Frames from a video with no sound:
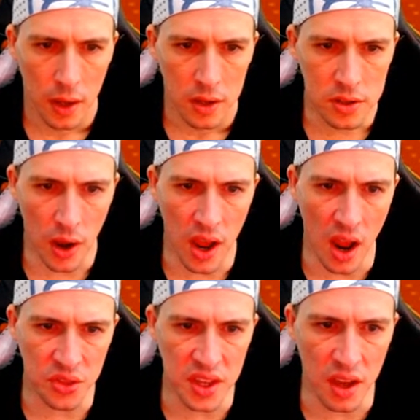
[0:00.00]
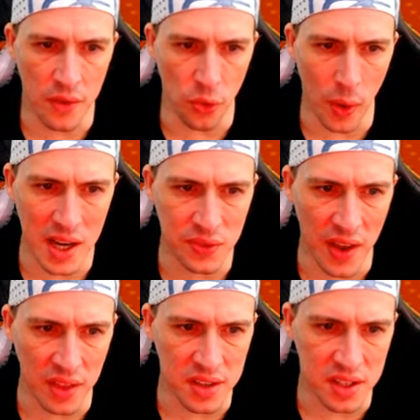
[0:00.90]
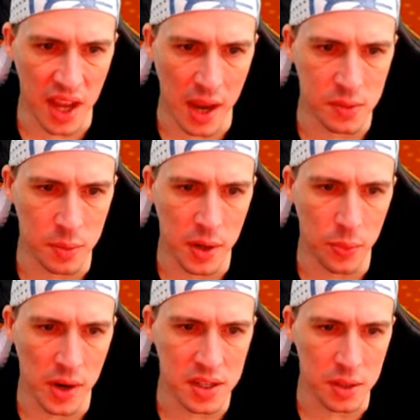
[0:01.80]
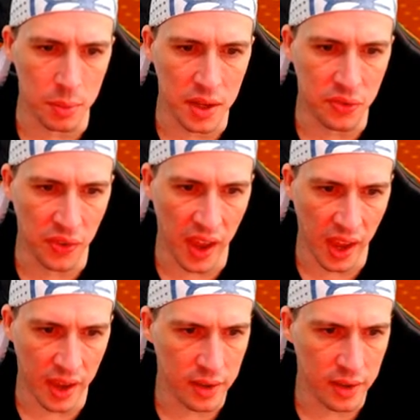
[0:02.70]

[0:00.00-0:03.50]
So I think I've always found this game to be reasonably fair.